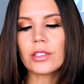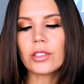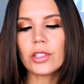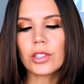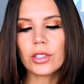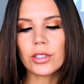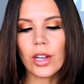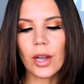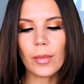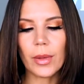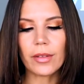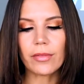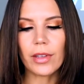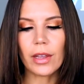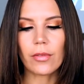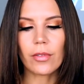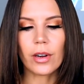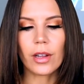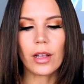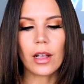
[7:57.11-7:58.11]
It's just not my
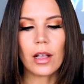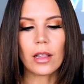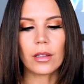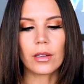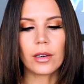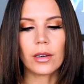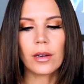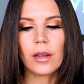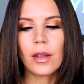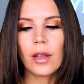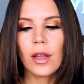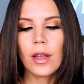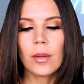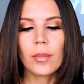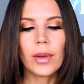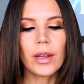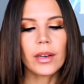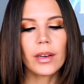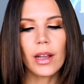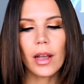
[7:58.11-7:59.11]
favorite color,
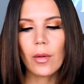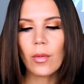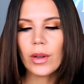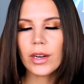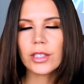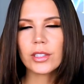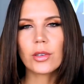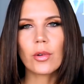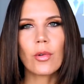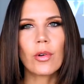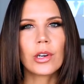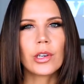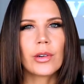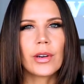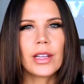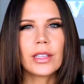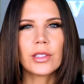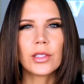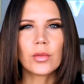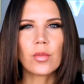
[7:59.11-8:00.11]
but I wanted to
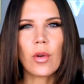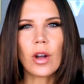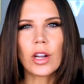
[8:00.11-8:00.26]
order it and